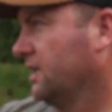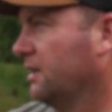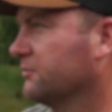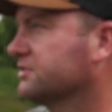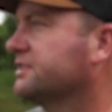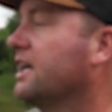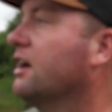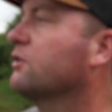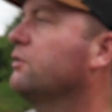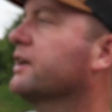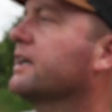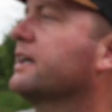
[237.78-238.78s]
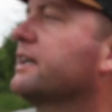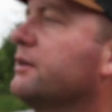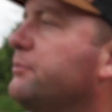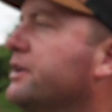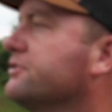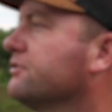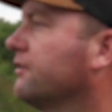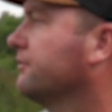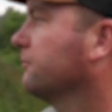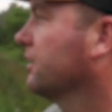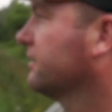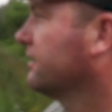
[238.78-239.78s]
I'm gonna see how quick I can get a picture of
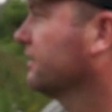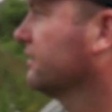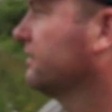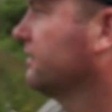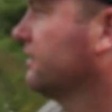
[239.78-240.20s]
him right there.